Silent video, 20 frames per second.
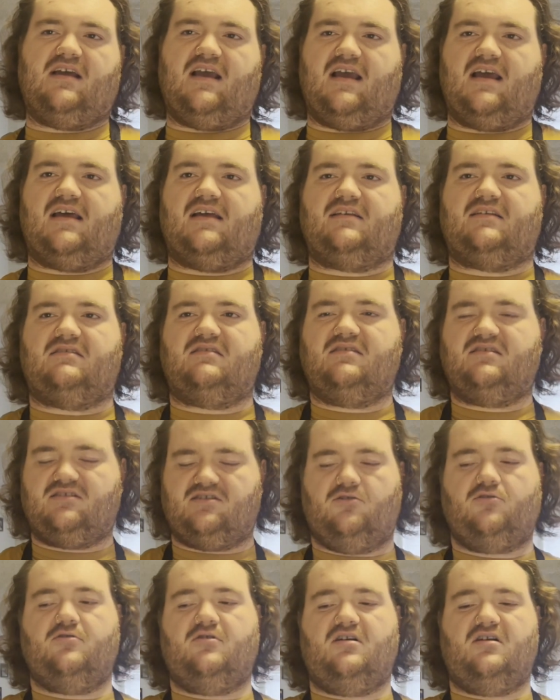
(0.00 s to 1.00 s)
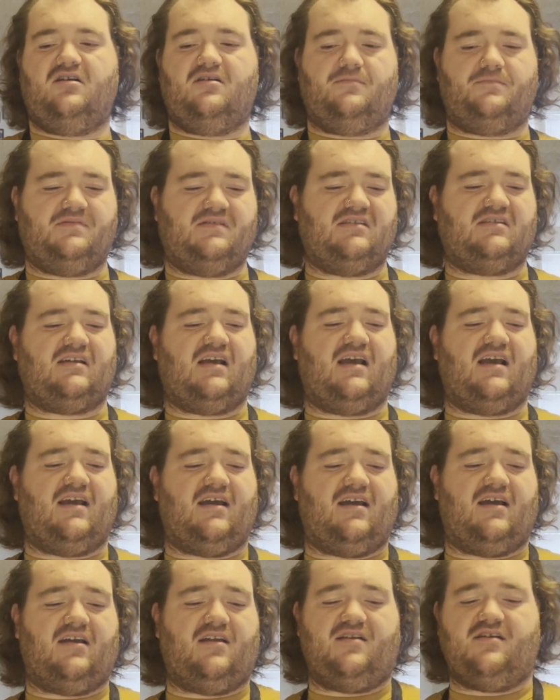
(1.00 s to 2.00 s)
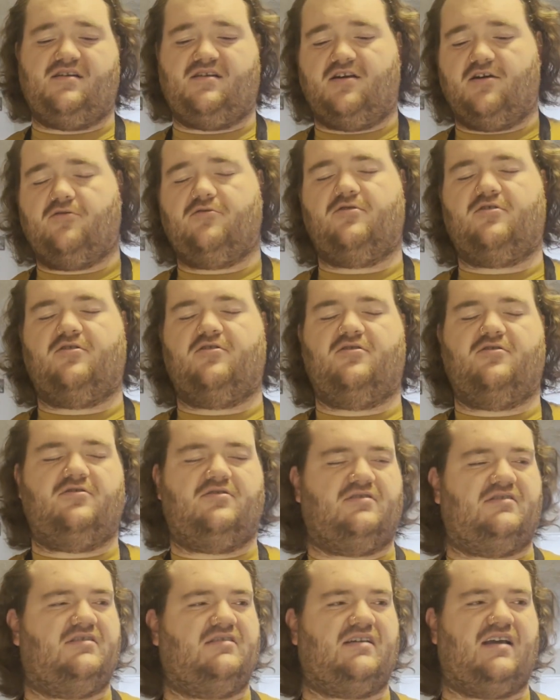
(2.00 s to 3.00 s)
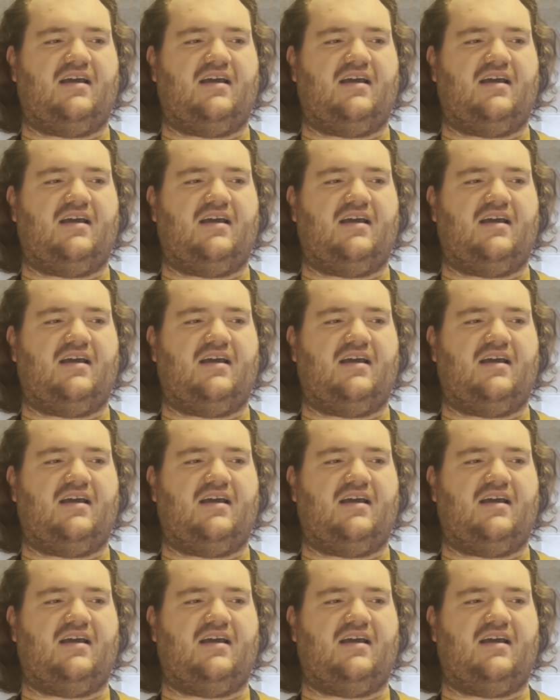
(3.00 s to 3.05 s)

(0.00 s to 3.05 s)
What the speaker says: and syrups and yogurts,